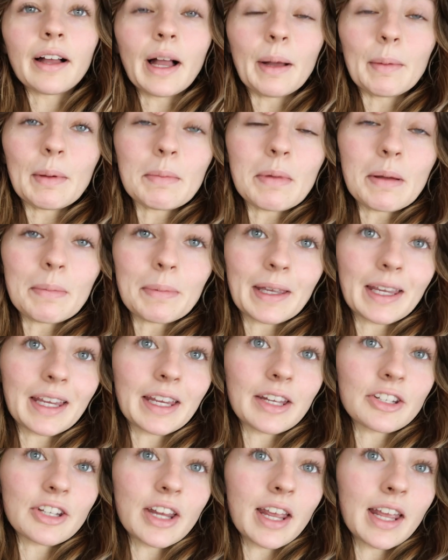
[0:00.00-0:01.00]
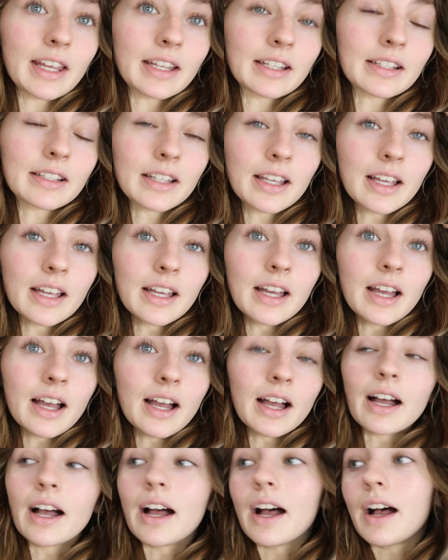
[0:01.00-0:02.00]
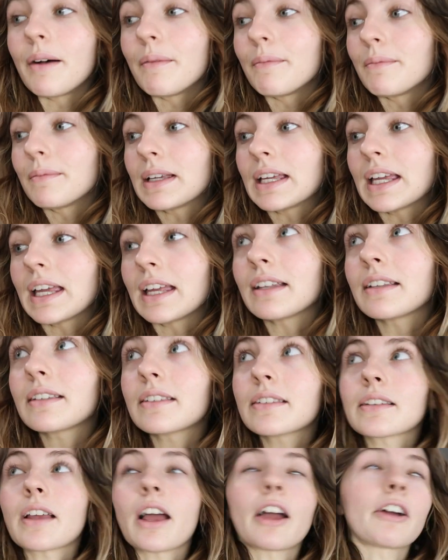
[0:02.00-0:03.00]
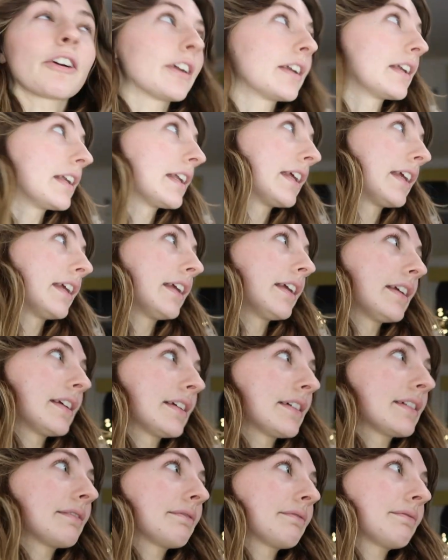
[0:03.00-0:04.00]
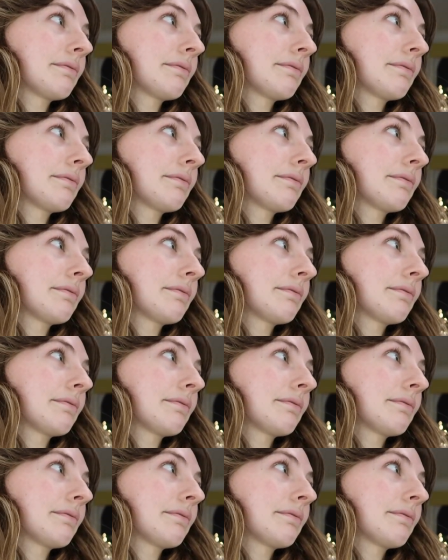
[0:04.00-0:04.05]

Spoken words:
I'm in my PJs. It's currently